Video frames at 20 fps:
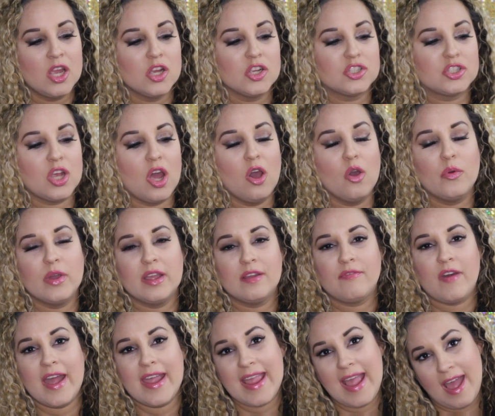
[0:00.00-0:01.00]
So
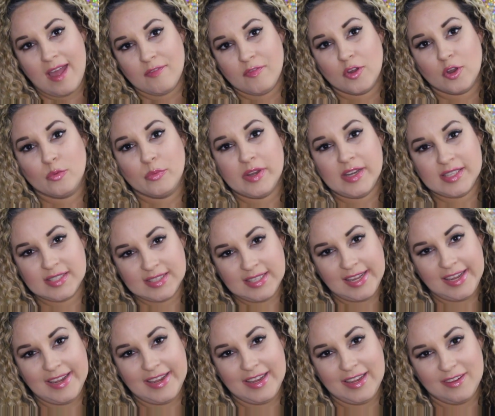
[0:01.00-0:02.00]
if I ever
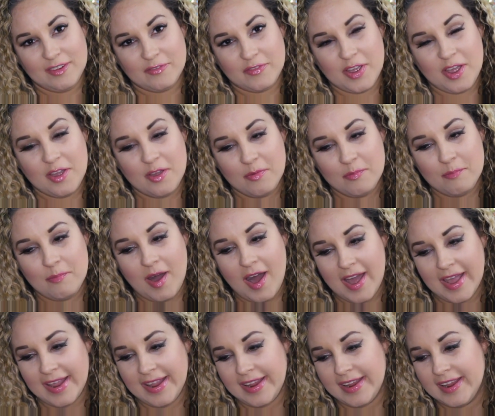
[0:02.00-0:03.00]
receive
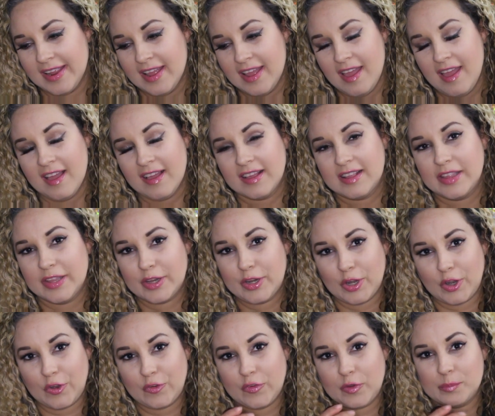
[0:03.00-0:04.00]
my
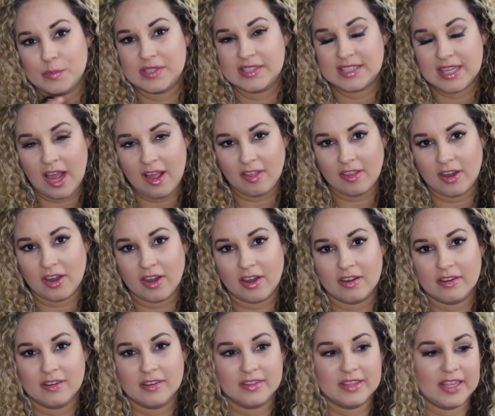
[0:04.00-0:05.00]
clicker from
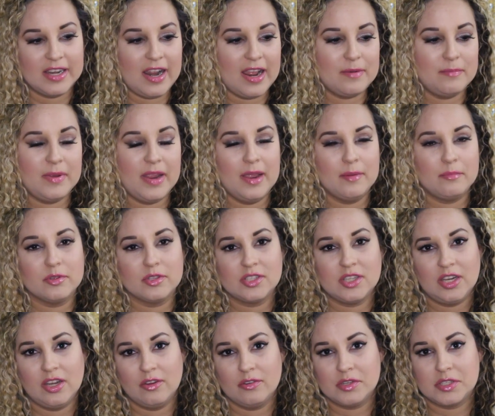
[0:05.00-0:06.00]
seller, then I'd be able,
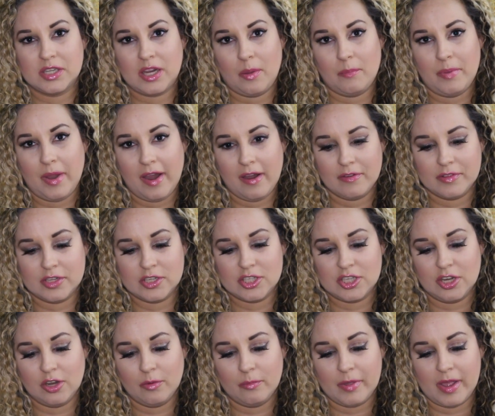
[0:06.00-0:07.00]
you know, to compare the
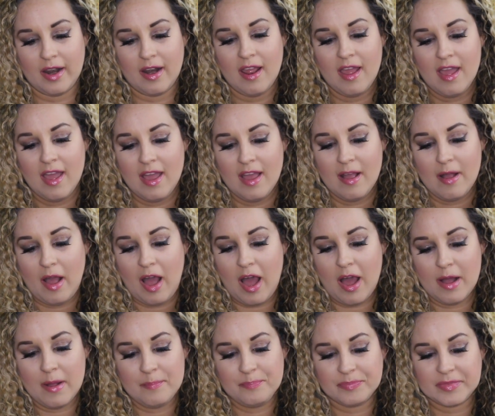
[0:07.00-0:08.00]
two. But
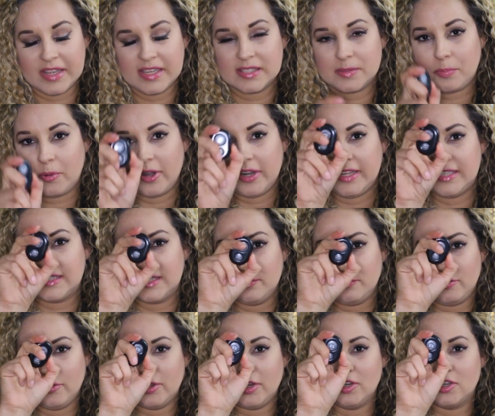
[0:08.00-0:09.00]
it's pretty
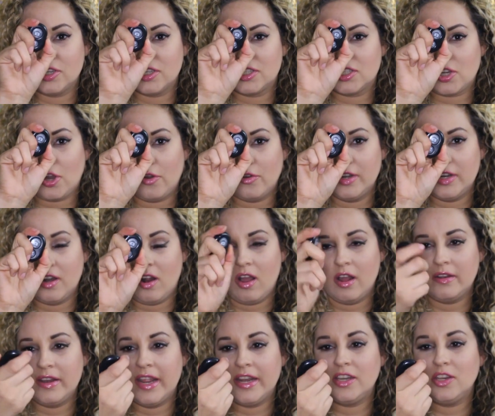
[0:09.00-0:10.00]
simple. You just turn it
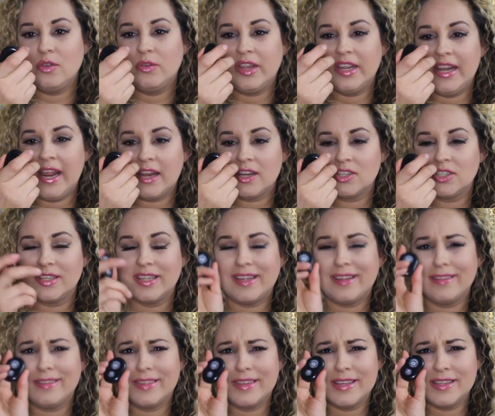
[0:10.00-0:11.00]
on and you can actually
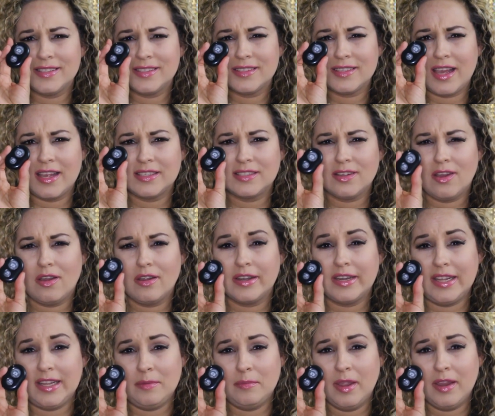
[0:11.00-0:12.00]
get this. I saw on
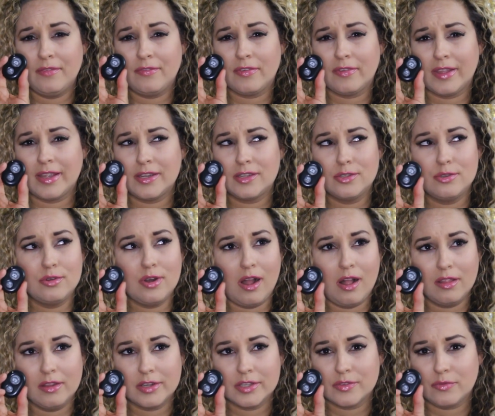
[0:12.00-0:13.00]
eBay for like $2,
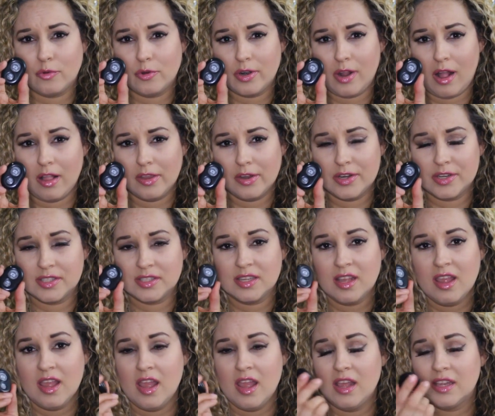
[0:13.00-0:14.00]
$4.
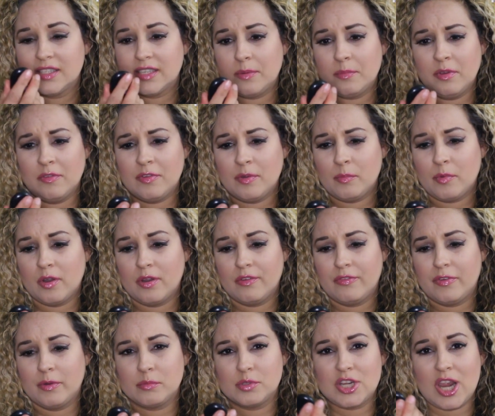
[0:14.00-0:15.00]
Some of them
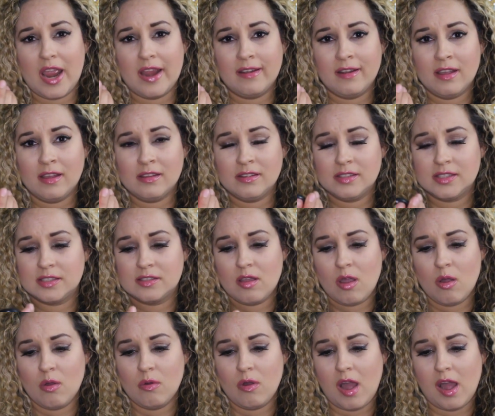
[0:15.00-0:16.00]
are from China.
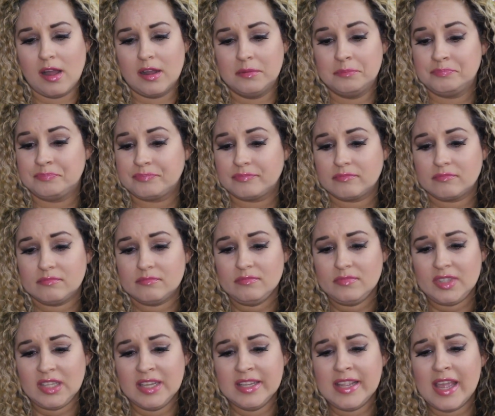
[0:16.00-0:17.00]
So
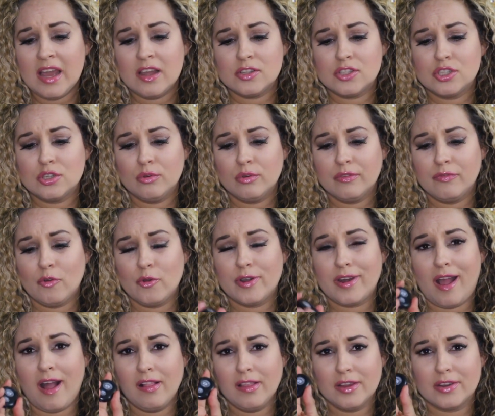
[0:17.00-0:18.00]
yeah, $2 or
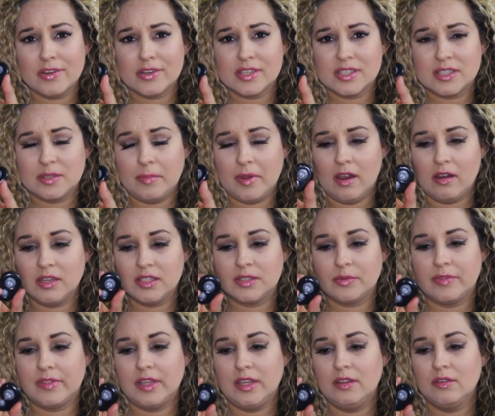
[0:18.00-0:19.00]
$4 to be honest
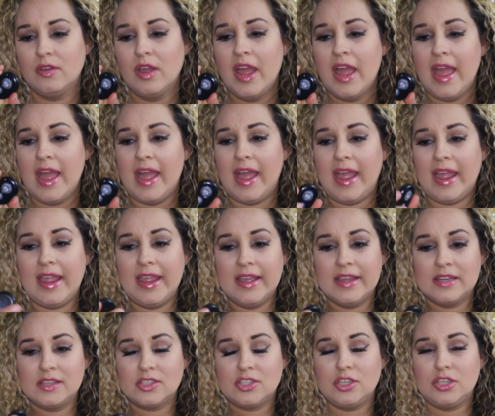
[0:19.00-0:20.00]
with you.
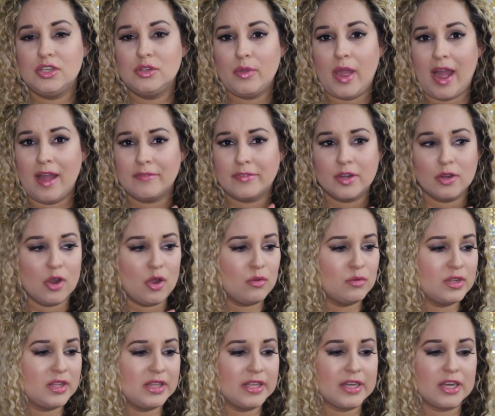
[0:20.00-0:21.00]
And you have your
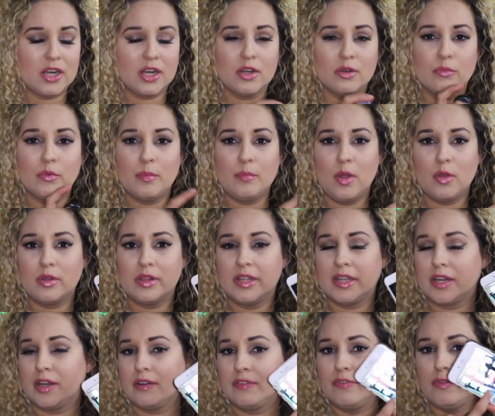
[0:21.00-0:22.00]
own clicker, remote
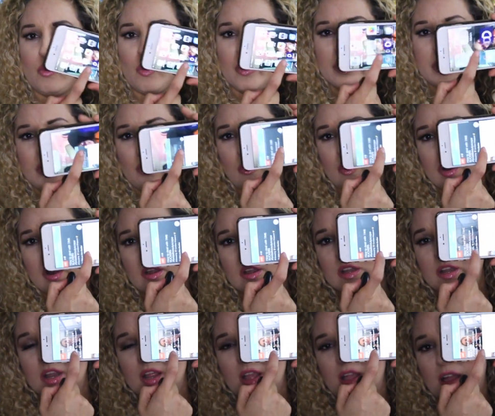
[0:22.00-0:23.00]
clicker for
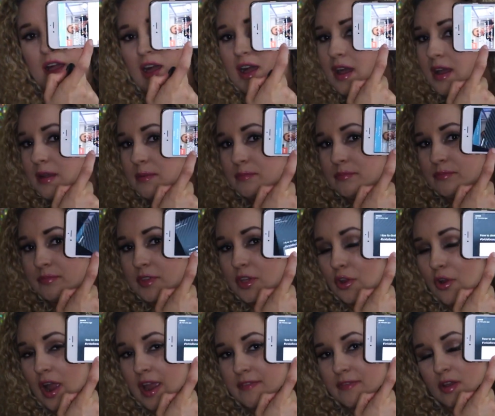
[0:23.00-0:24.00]
your
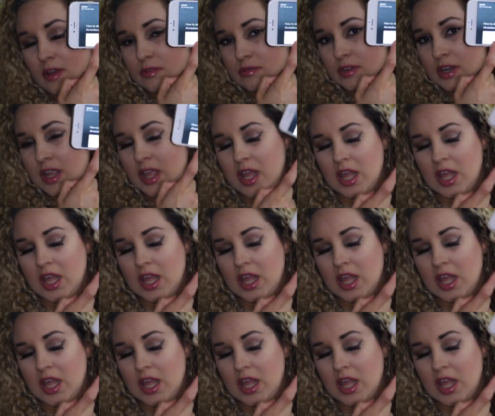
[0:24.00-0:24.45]
iPhone.